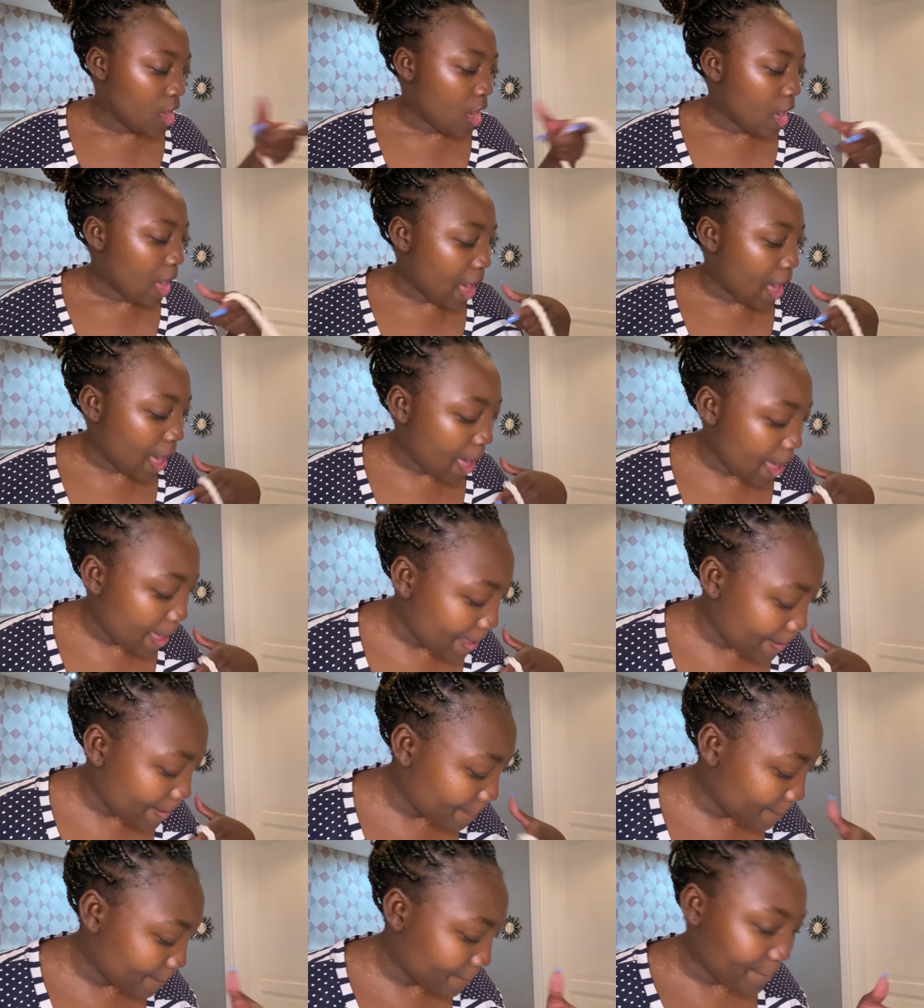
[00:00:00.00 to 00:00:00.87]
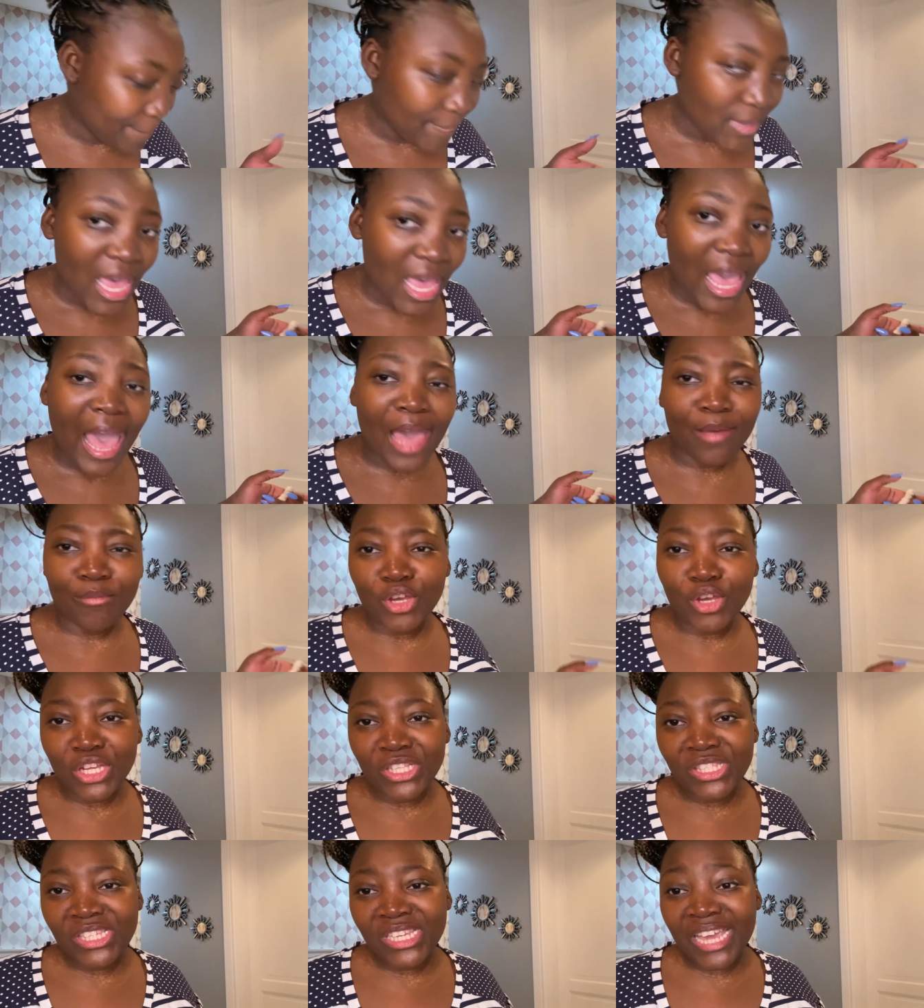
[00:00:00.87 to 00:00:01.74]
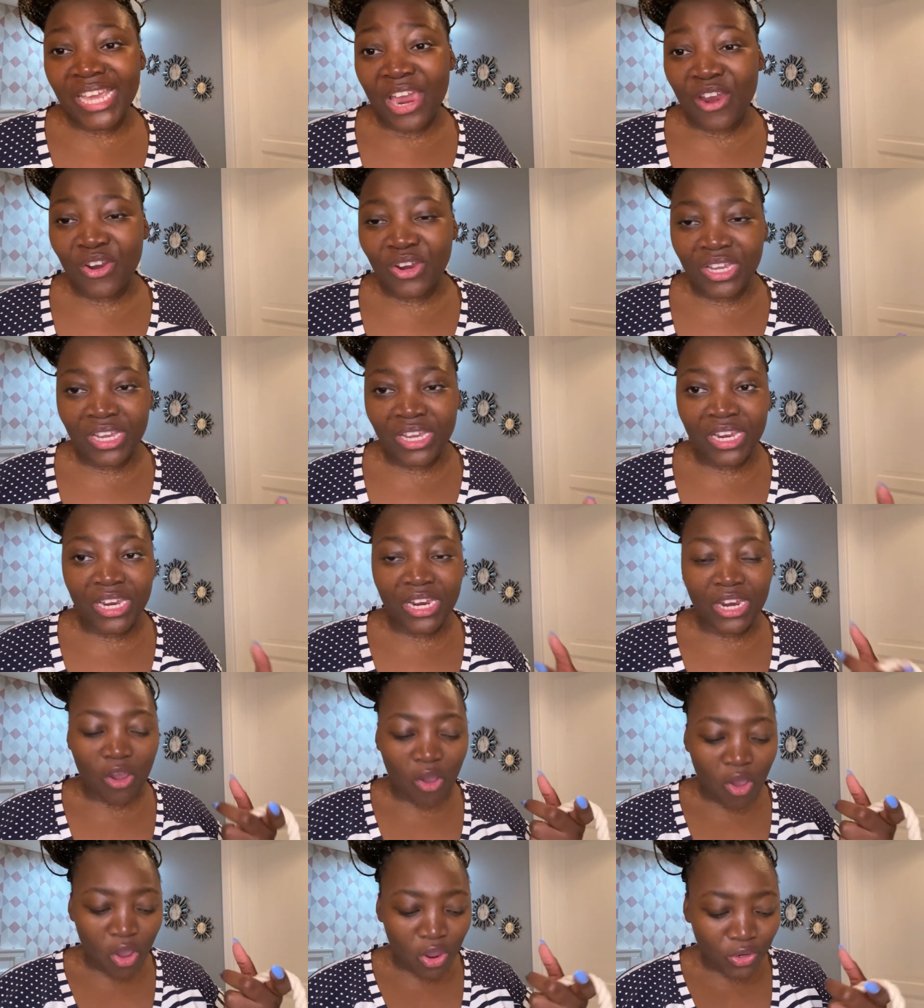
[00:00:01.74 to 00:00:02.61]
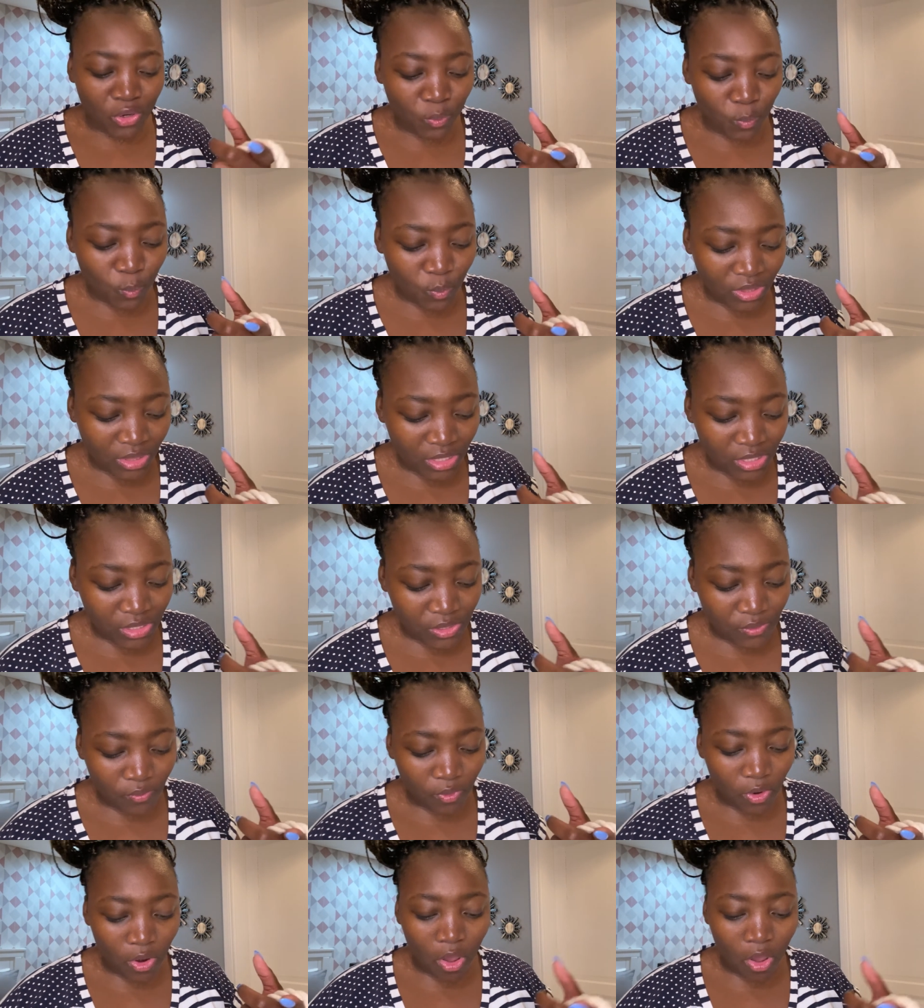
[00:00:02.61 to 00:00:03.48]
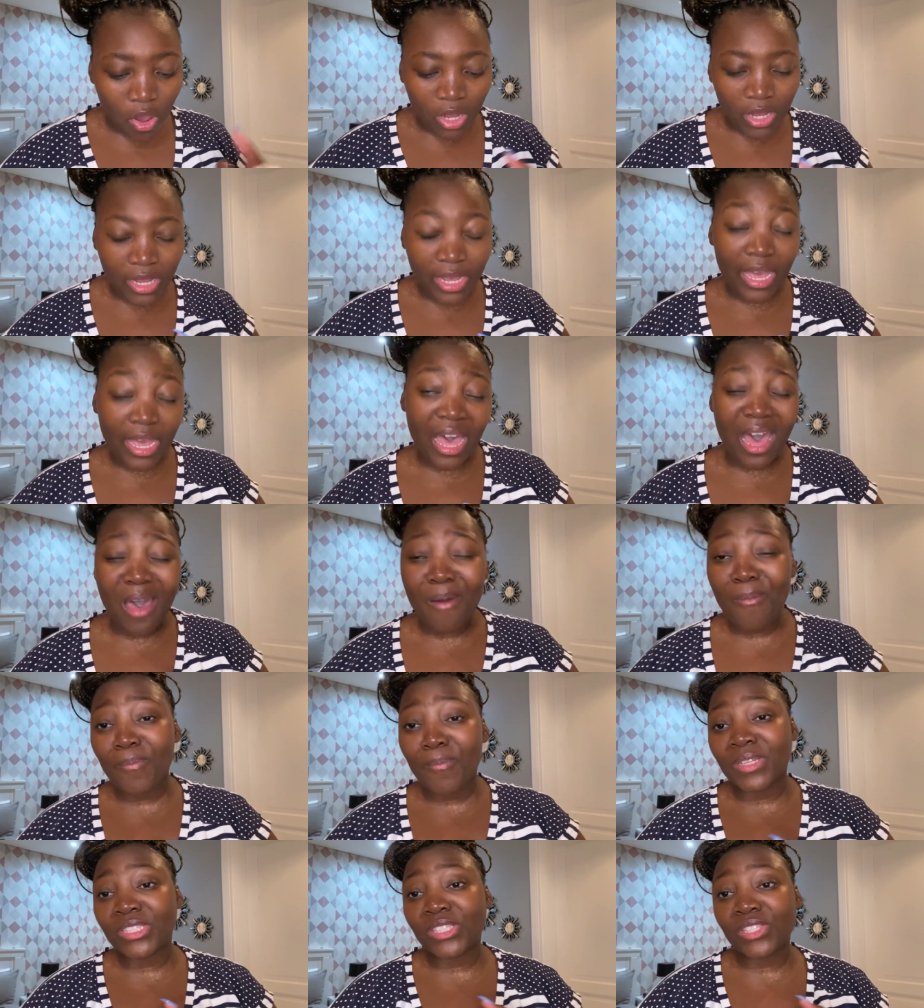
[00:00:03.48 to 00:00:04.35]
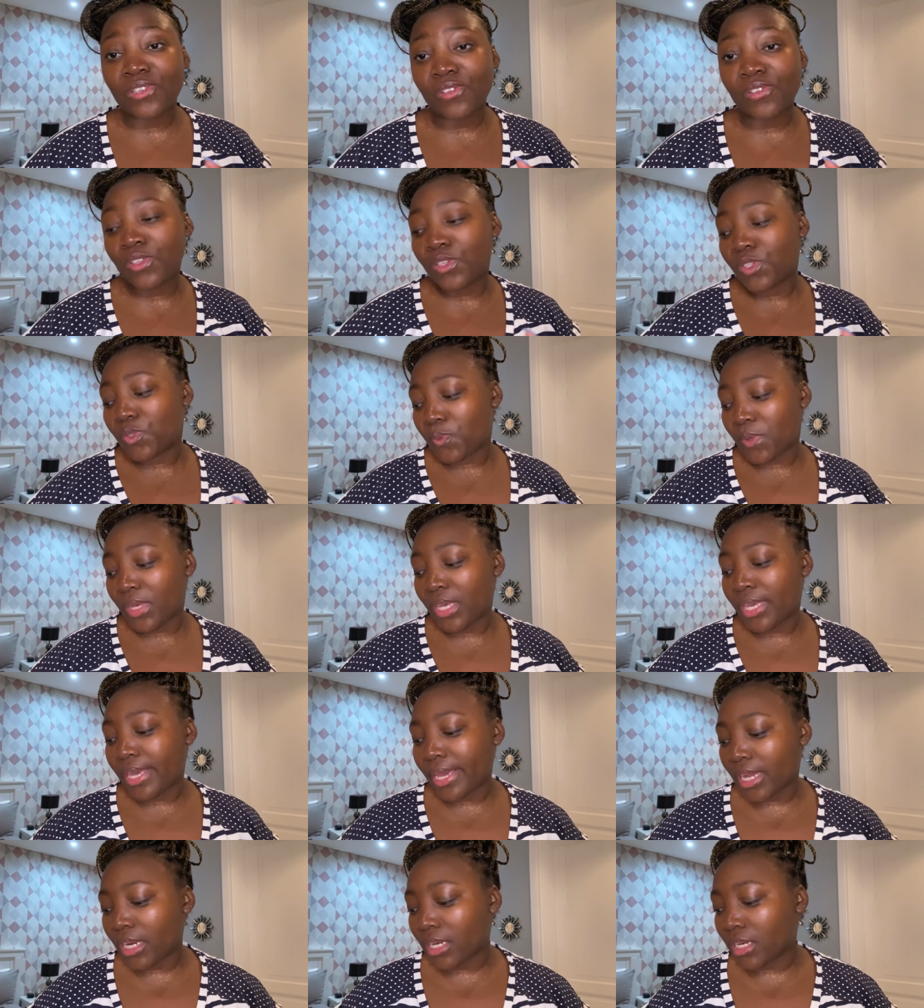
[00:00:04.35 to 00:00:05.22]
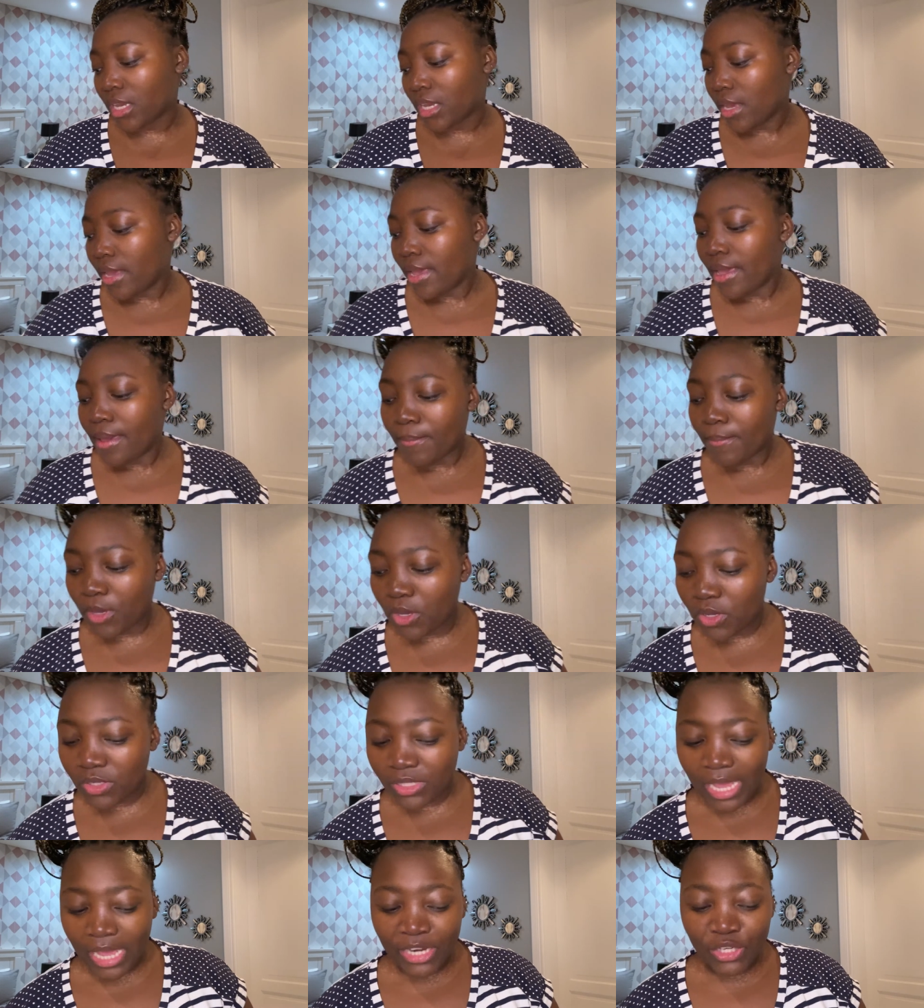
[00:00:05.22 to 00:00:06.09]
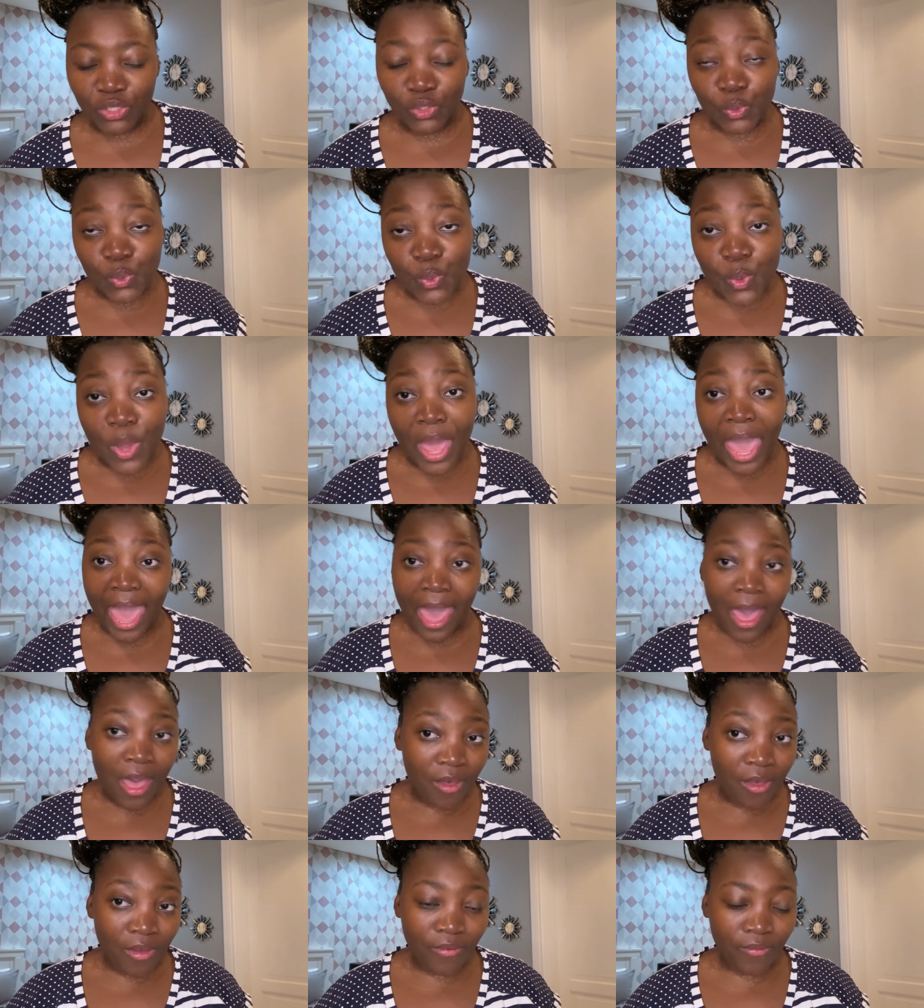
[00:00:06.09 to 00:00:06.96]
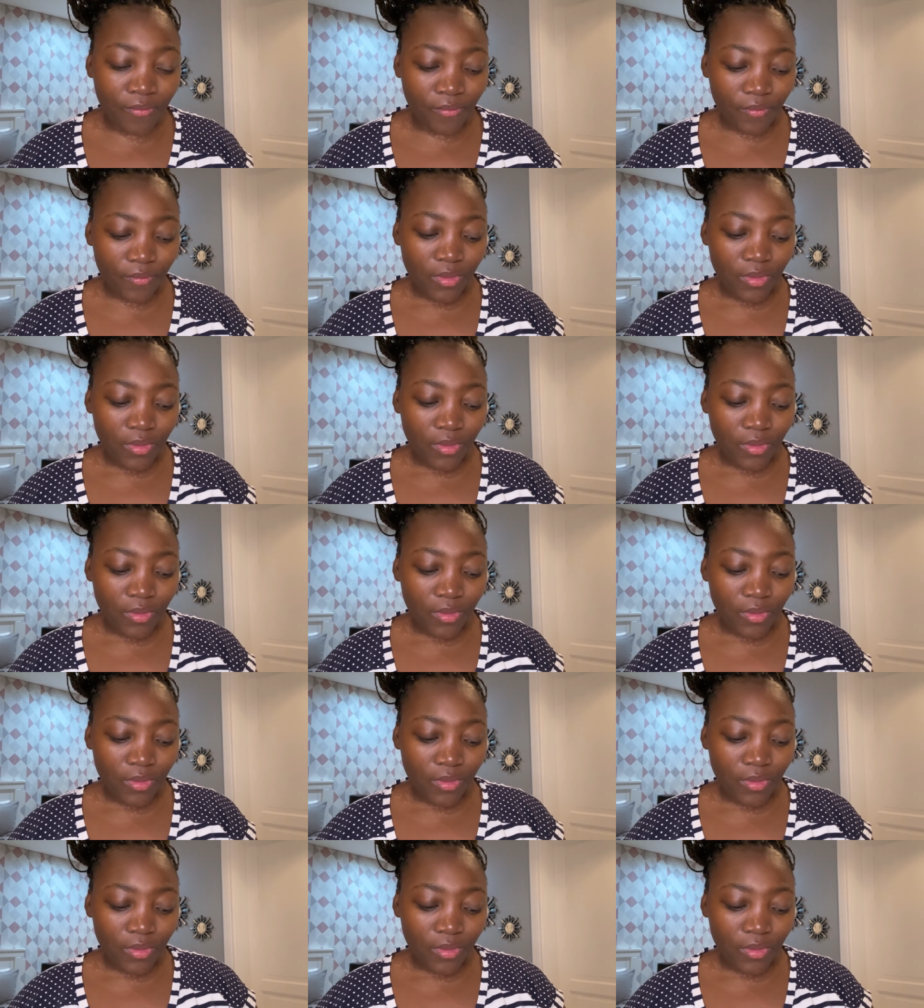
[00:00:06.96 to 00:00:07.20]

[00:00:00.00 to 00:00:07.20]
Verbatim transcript: um i'm going to carry on with this vlog up until this weekend because i do have